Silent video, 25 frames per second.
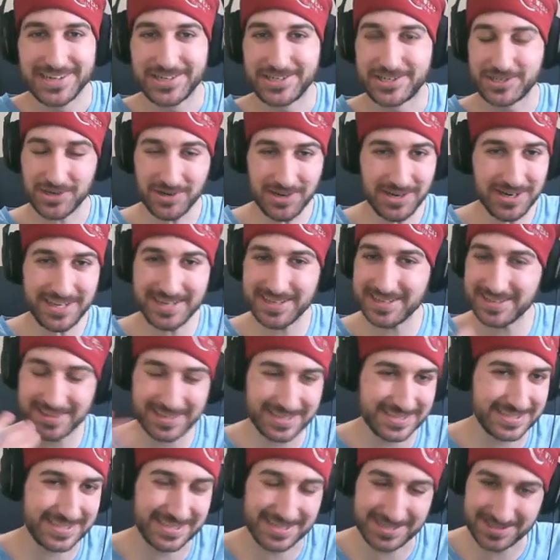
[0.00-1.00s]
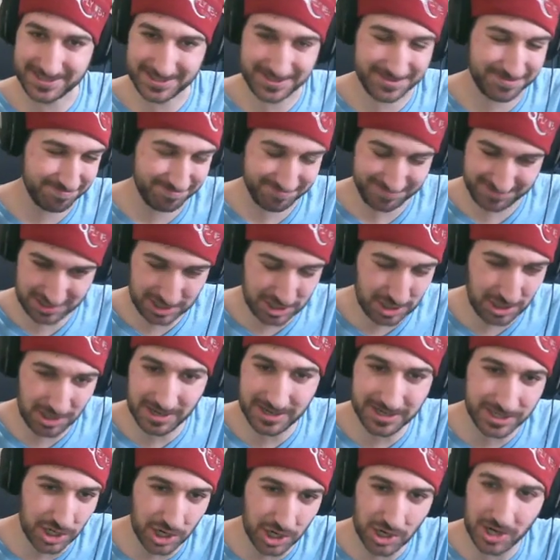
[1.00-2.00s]
Dirty, listen,
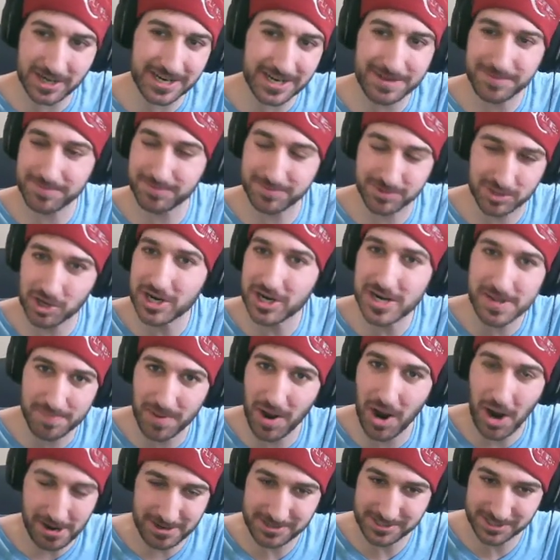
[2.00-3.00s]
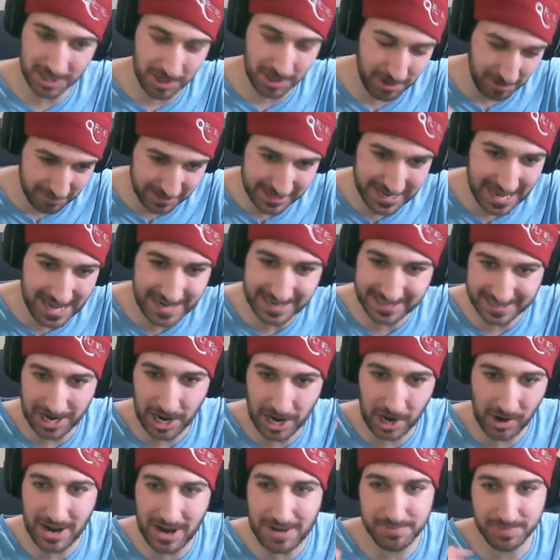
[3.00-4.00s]
dir dirty, dirty bars. All right, we're getting there,
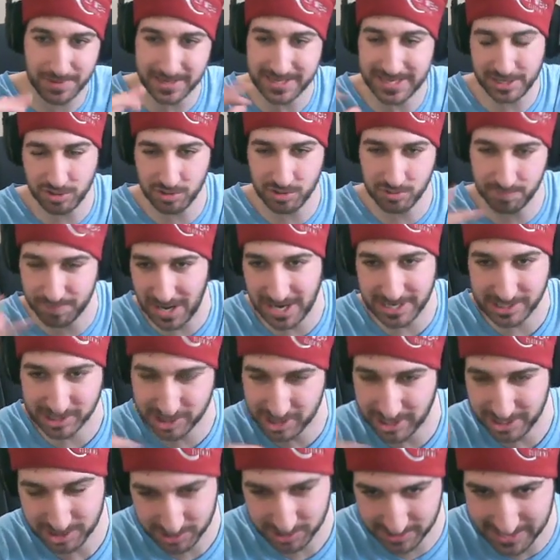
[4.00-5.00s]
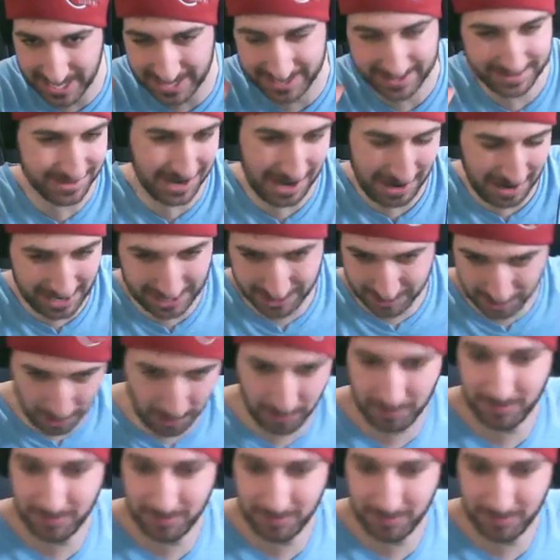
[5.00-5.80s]
all right? But can you body change? You get All right, cool.